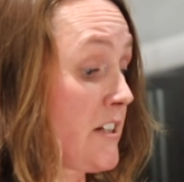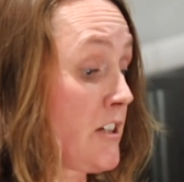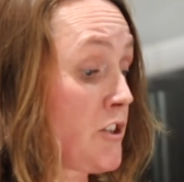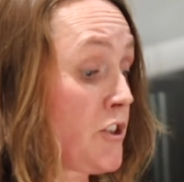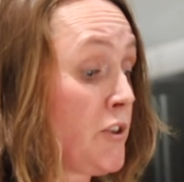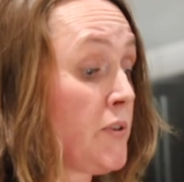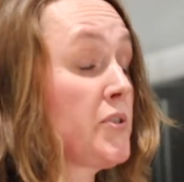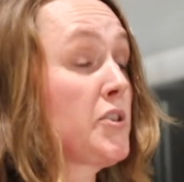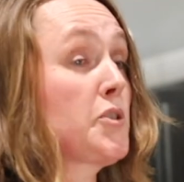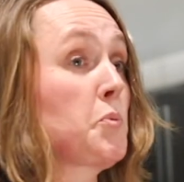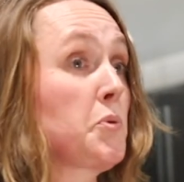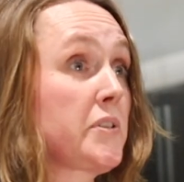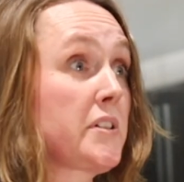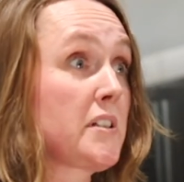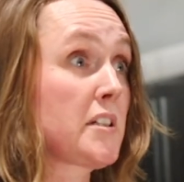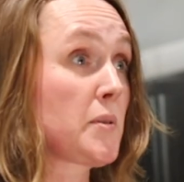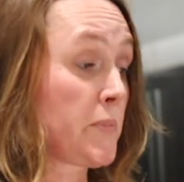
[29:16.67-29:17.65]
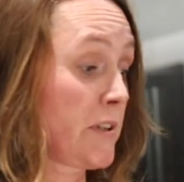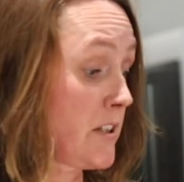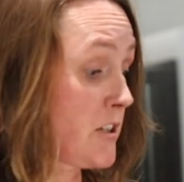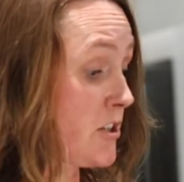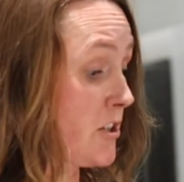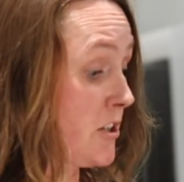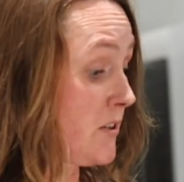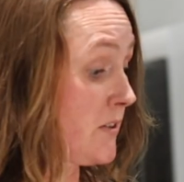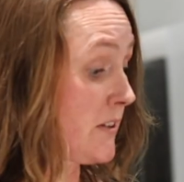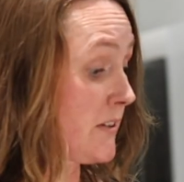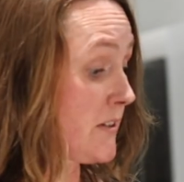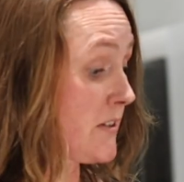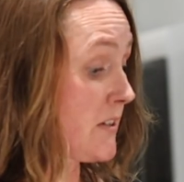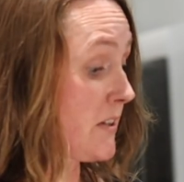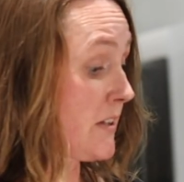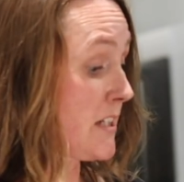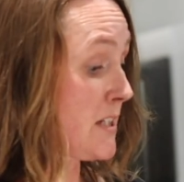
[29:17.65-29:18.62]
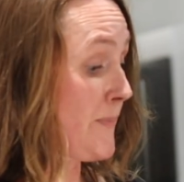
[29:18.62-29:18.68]
in tutors wanting to bring
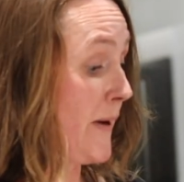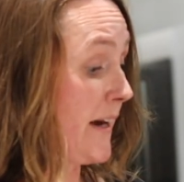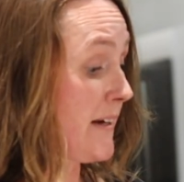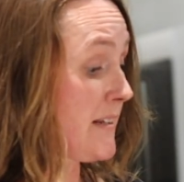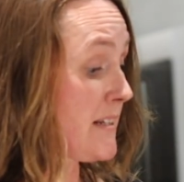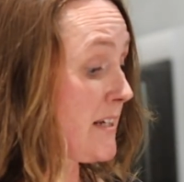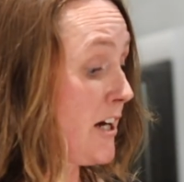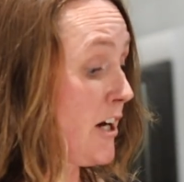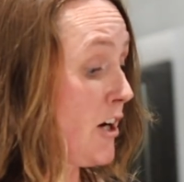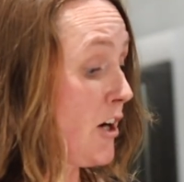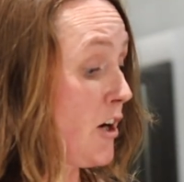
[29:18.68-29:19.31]
students to the space